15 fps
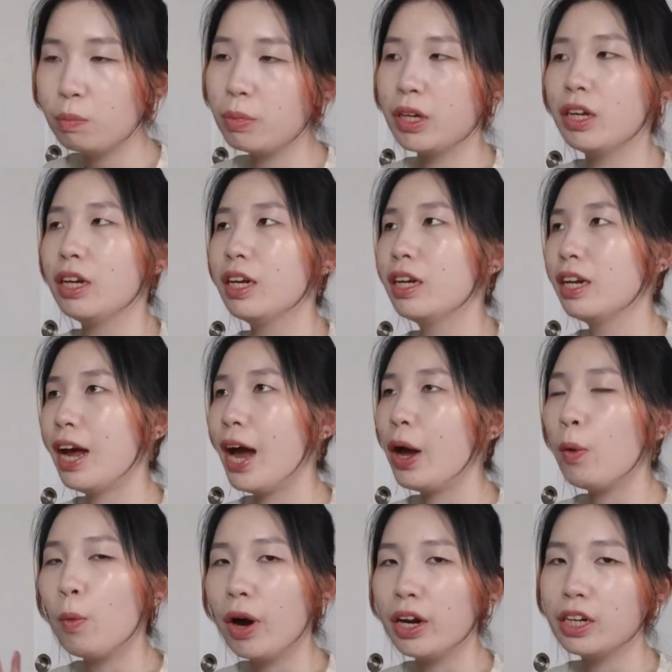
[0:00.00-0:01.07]
but
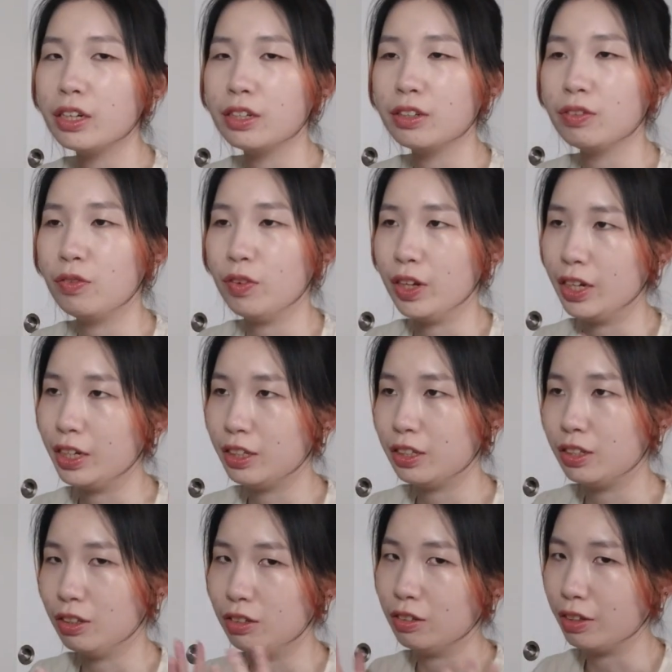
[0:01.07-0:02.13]
I wanna finish
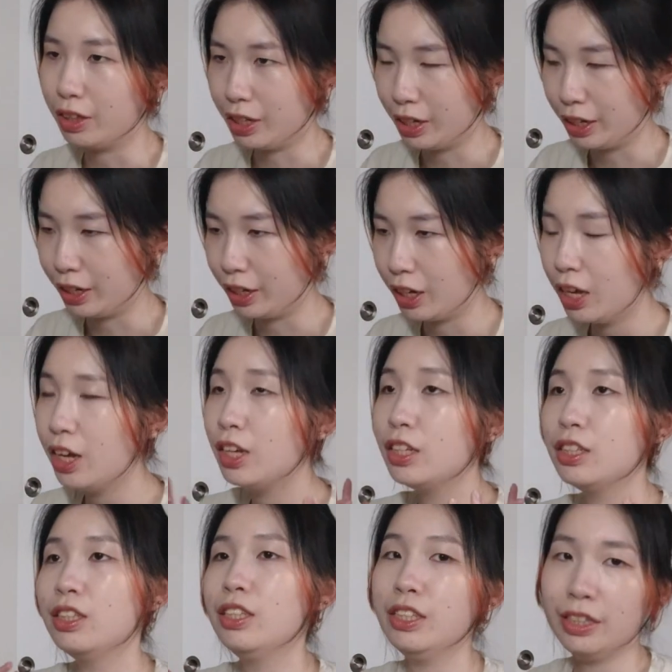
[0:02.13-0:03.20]
the whole thing
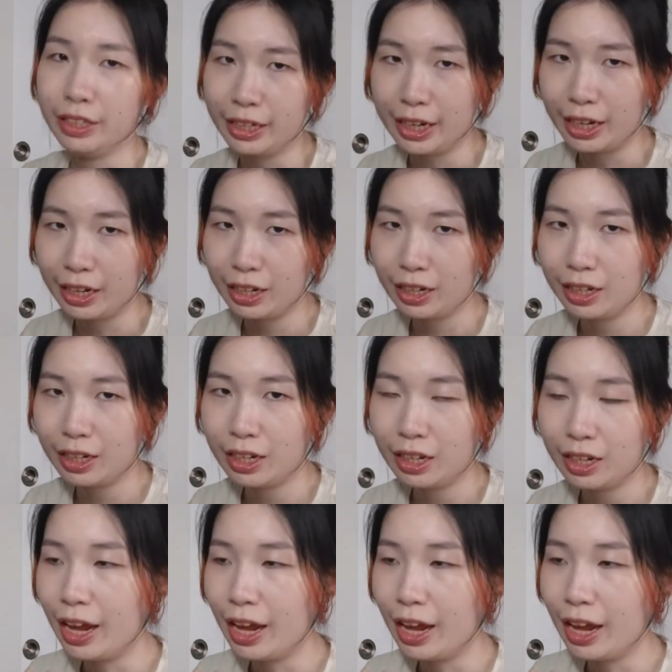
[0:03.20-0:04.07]
today.